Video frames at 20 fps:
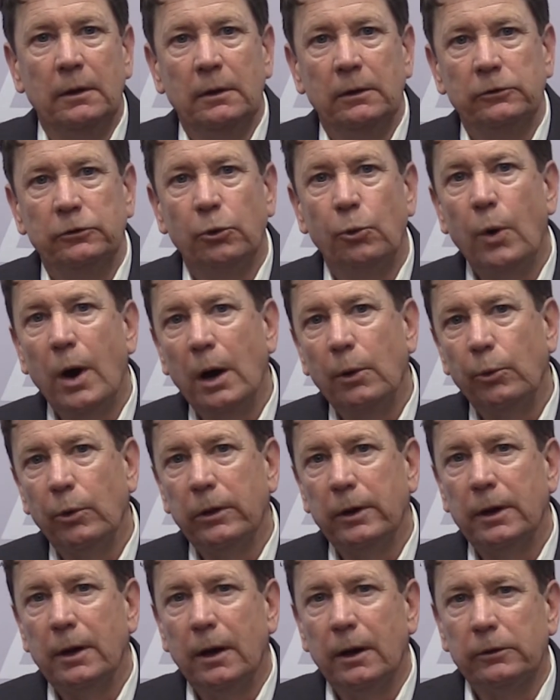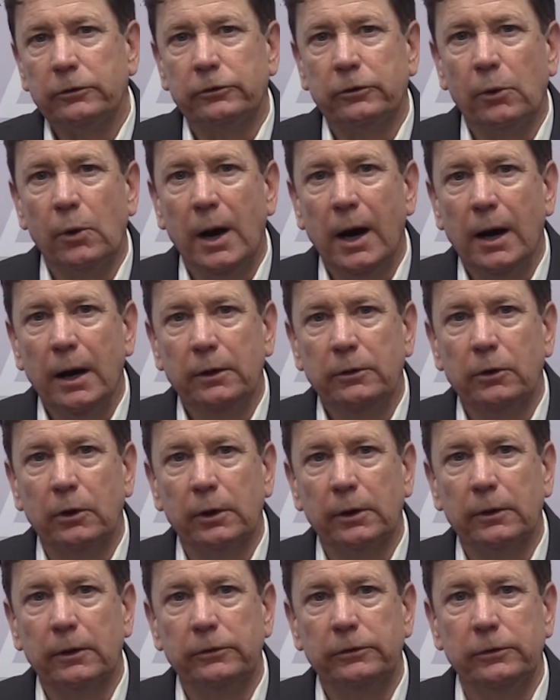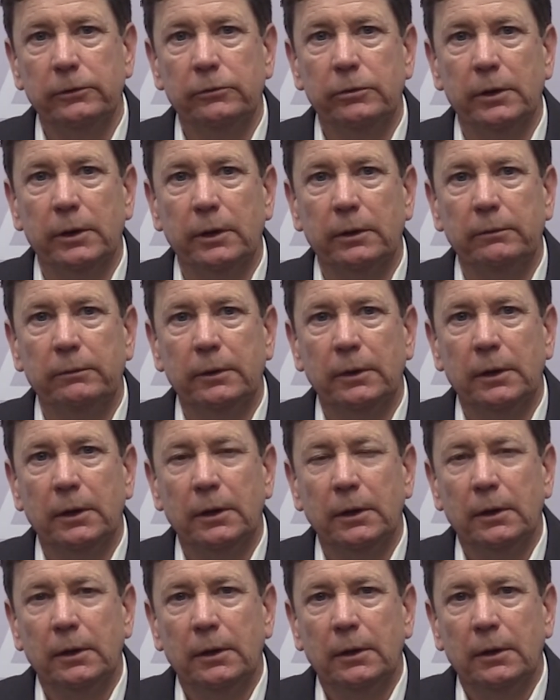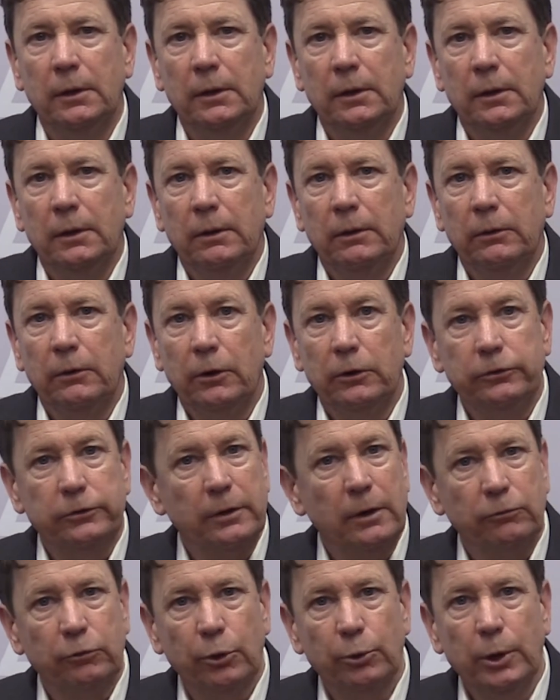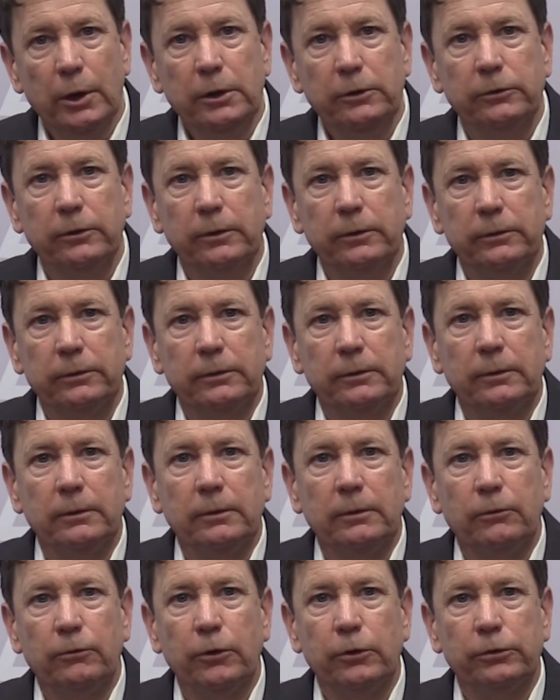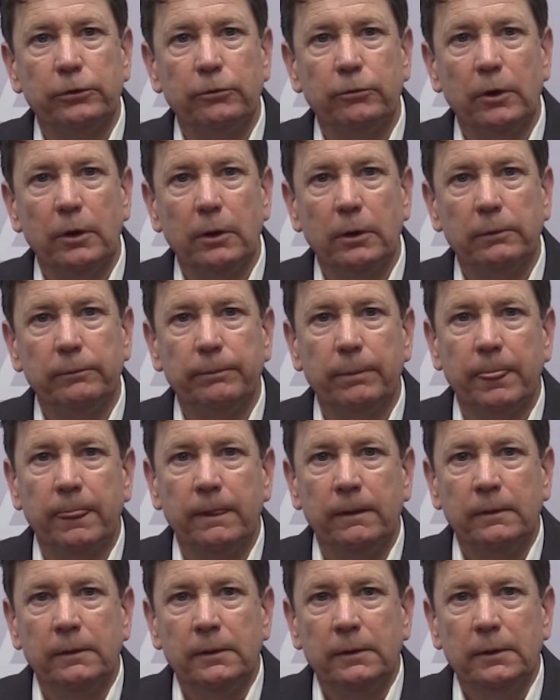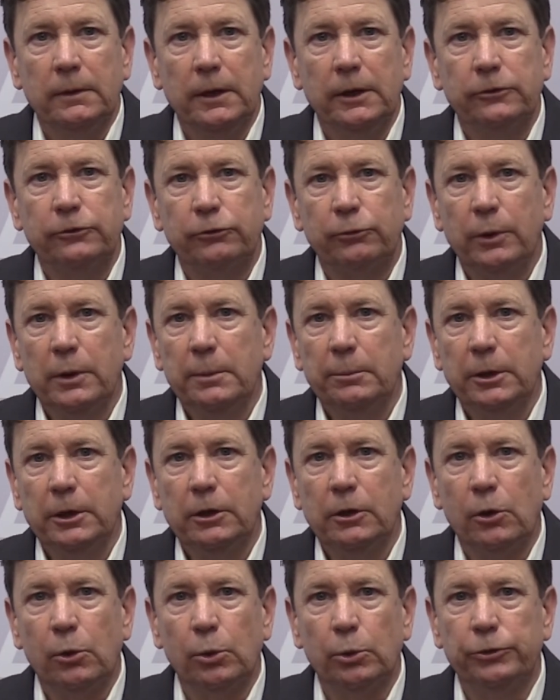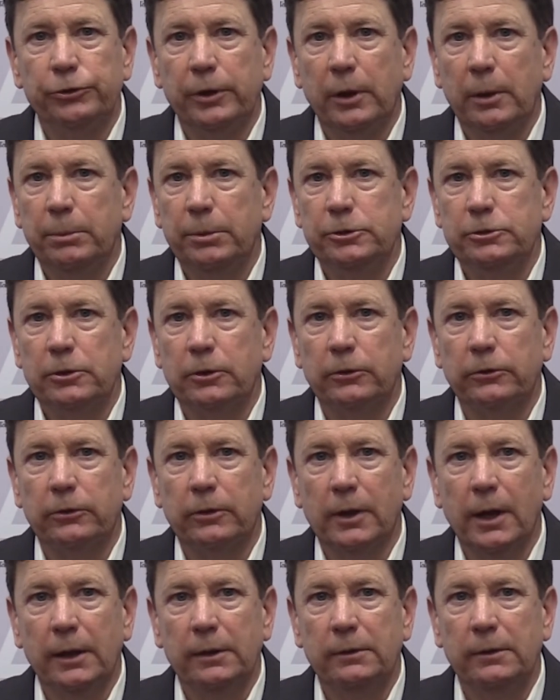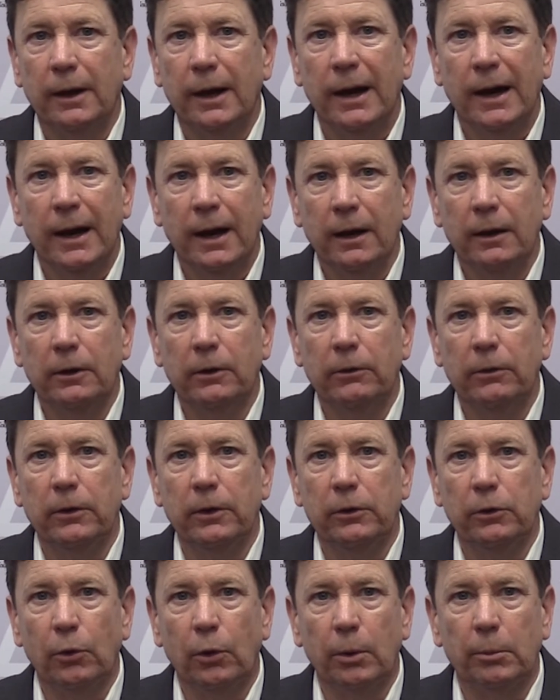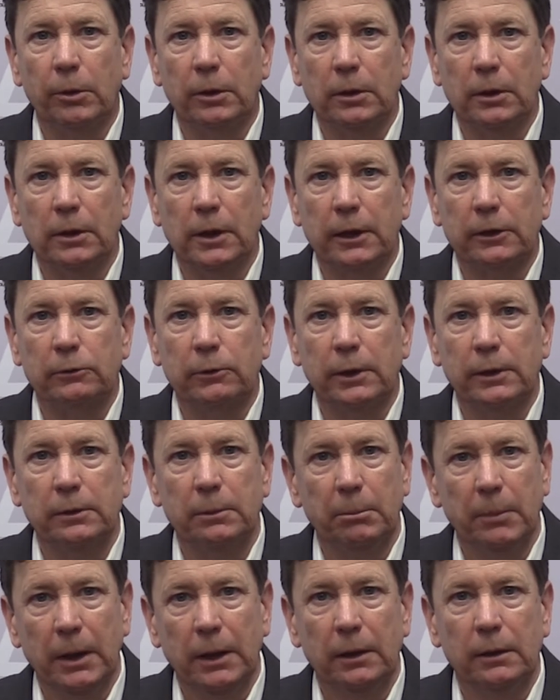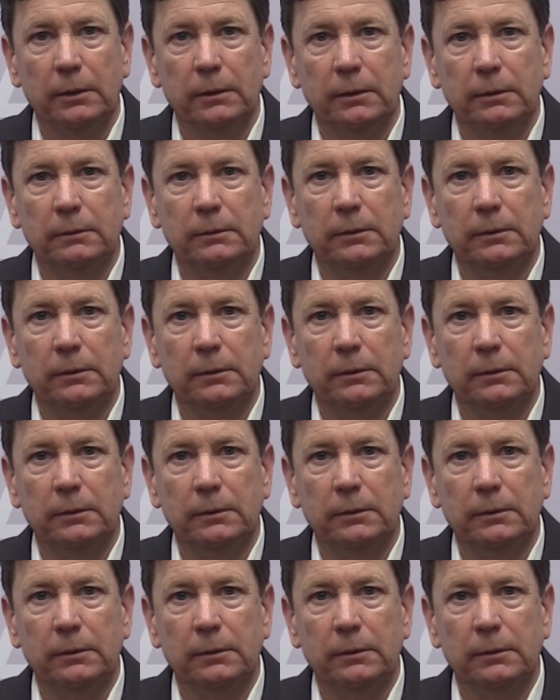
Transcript: So why were the costs so high during this event? There are several reasons. First of all, extremely cold temperatures led to higher than normal electric demand.